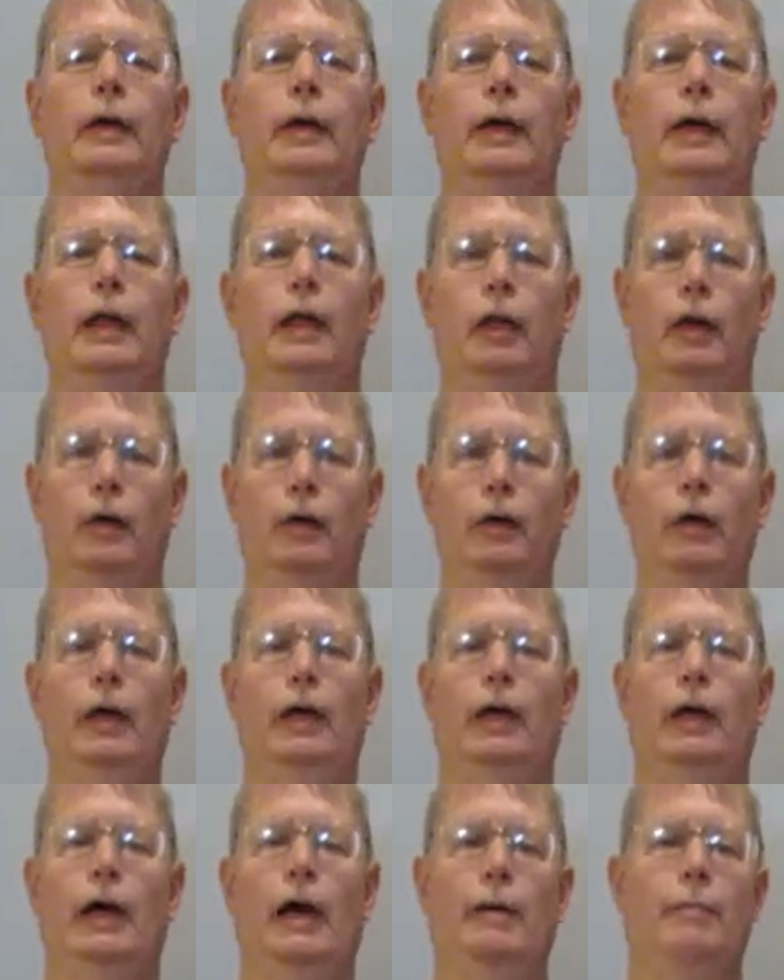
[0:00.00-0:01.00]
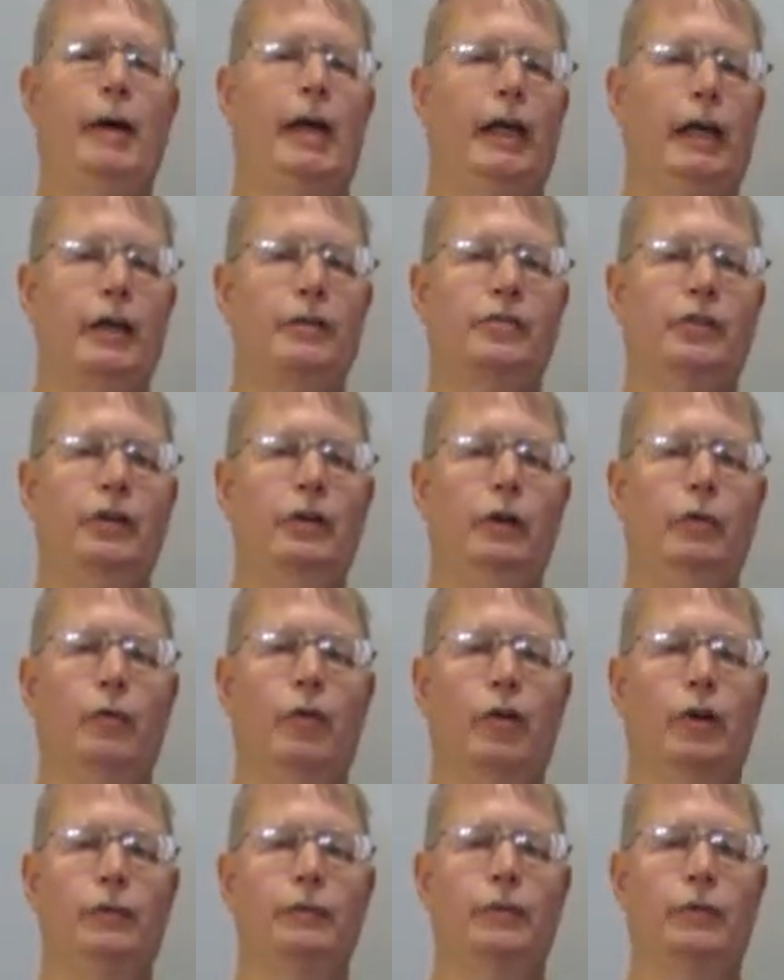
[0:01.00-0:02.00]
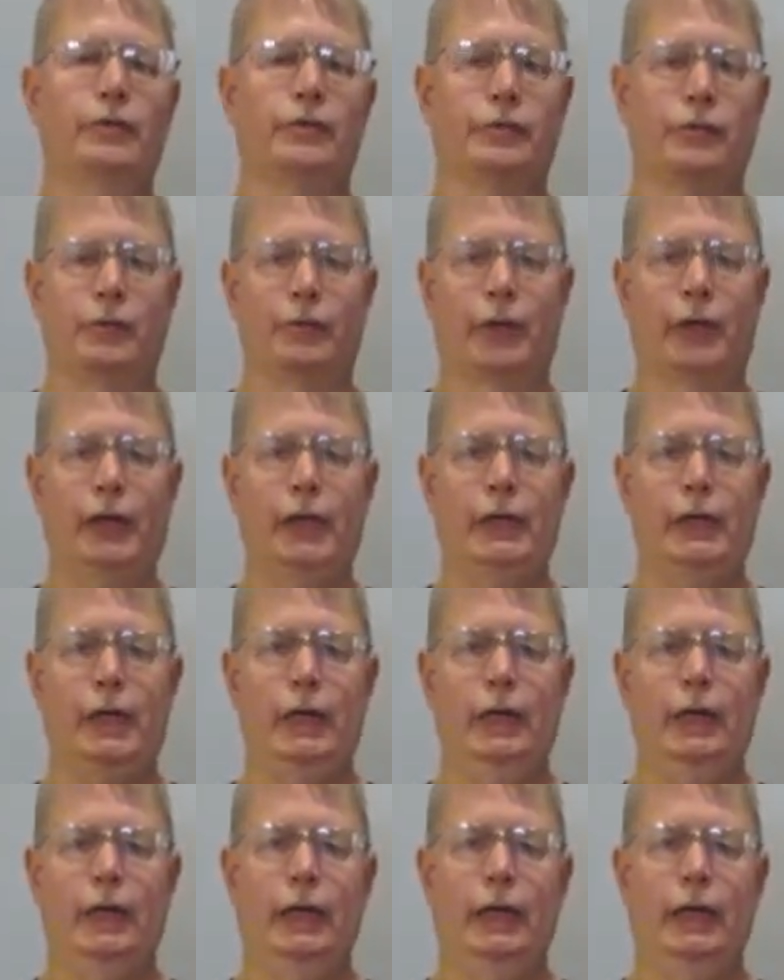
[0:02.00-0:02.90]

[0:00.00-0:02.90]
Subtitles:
Hello, I'm Mike Esker and welcome to This Old Geek.